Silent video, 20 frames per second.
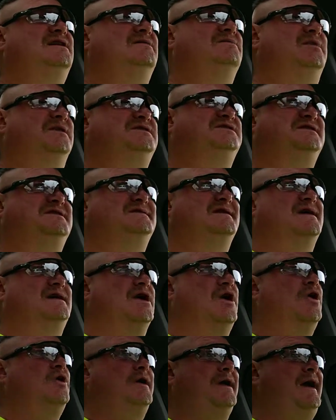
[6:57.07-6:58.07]
But she's like,
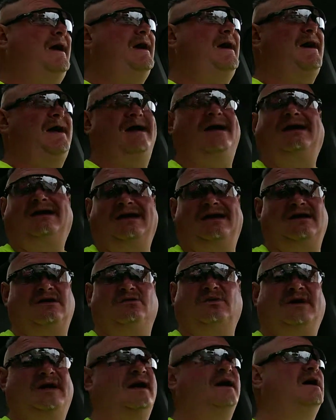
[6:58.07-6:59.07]
okay, here
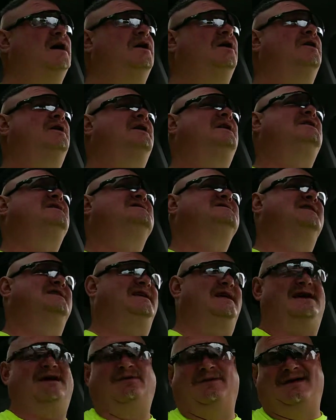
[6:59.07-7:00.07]
we go. So
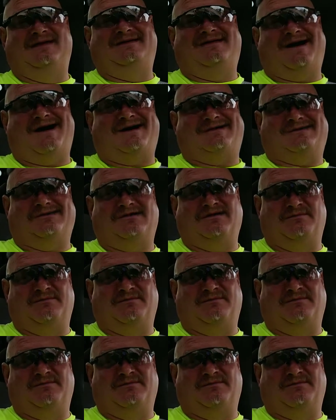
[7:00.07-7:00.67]
then I went and talked to her